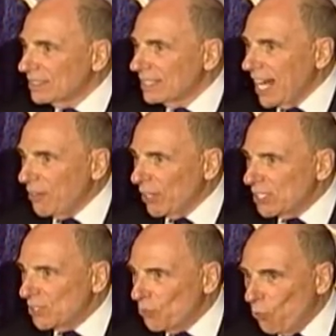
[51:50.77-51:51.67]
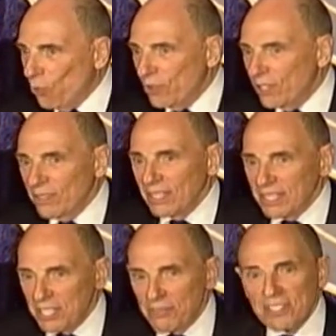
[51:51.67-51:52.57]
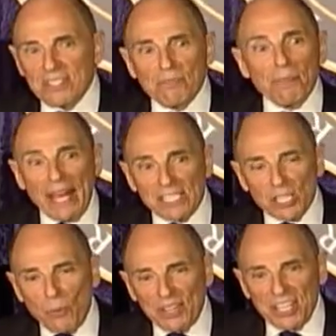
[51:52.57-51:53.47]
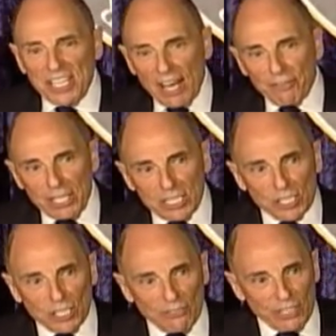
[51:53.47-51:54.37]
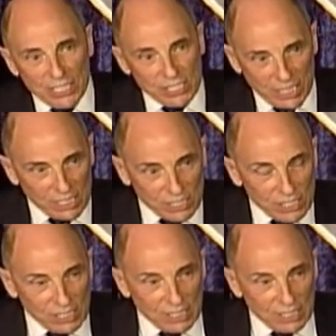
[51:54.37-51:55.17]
gave us, depends on what the definition of is.